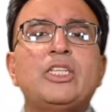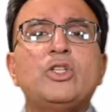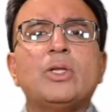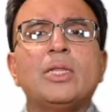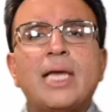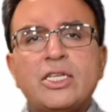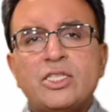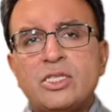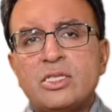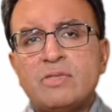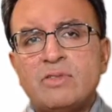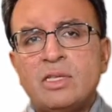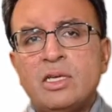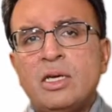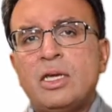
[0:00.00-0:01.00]

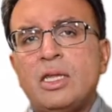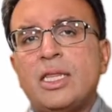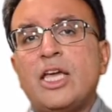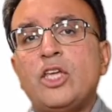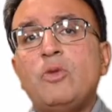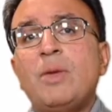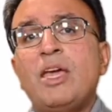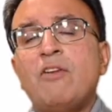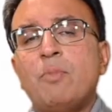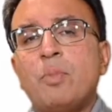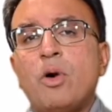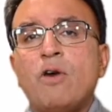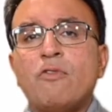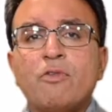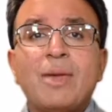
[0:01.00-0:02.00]
license that you may have
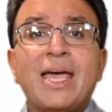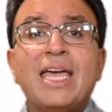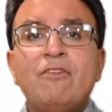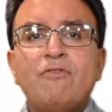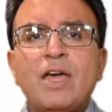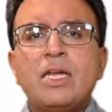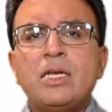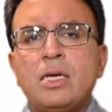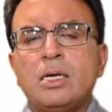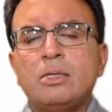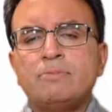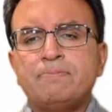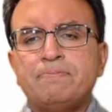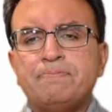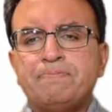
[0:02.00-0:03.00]
bought from a vendor?
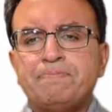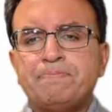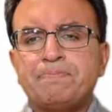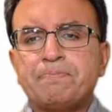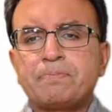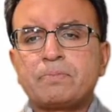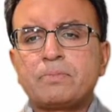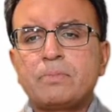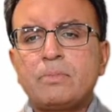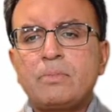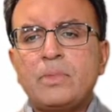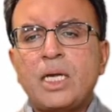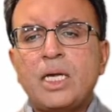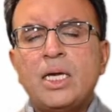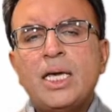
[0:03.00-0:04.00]

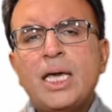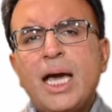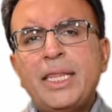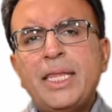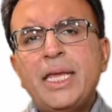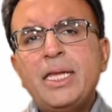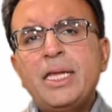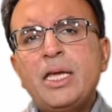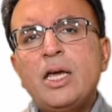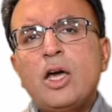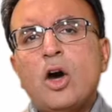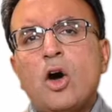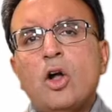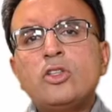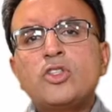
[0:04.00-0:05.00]
And then
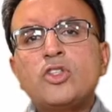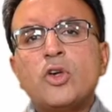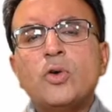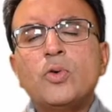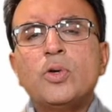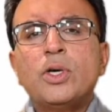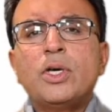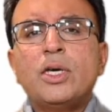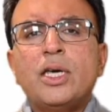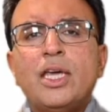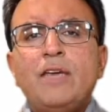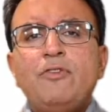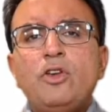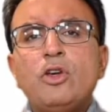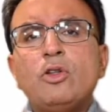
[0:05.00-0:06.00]
also,
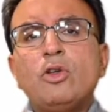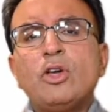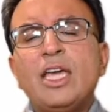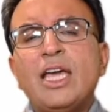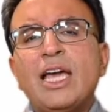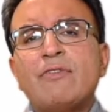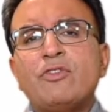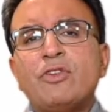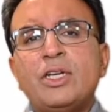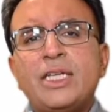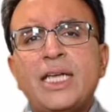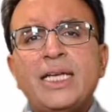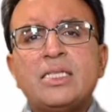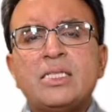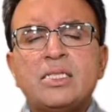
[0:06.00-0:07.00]
if you're looking after a
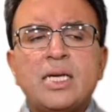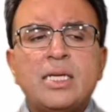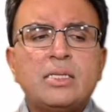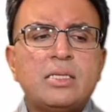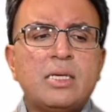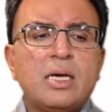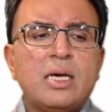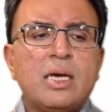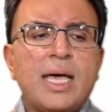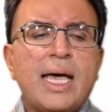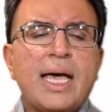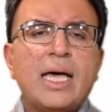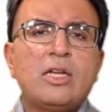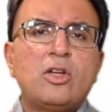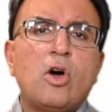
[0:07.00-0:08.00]
data center
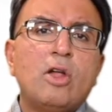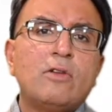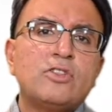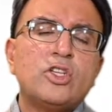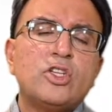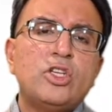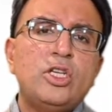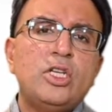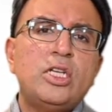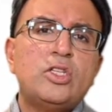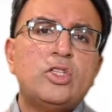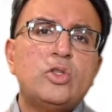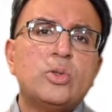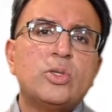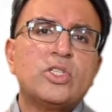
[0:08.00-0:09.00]
and all of a sudden you need to
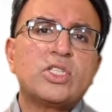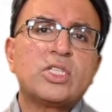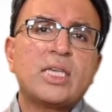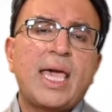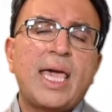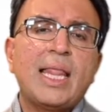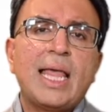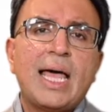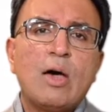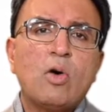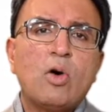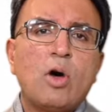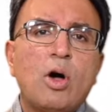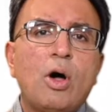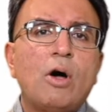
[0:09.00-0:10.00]
do a scale out
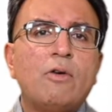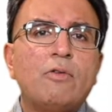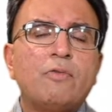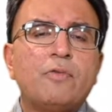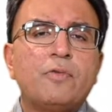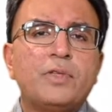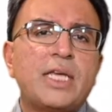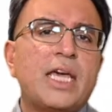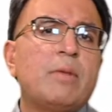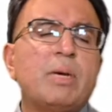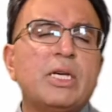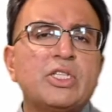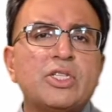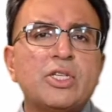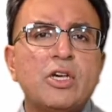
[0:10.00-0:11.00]
of database
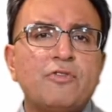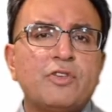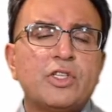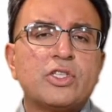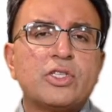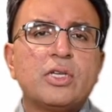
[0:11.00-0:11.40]
servers,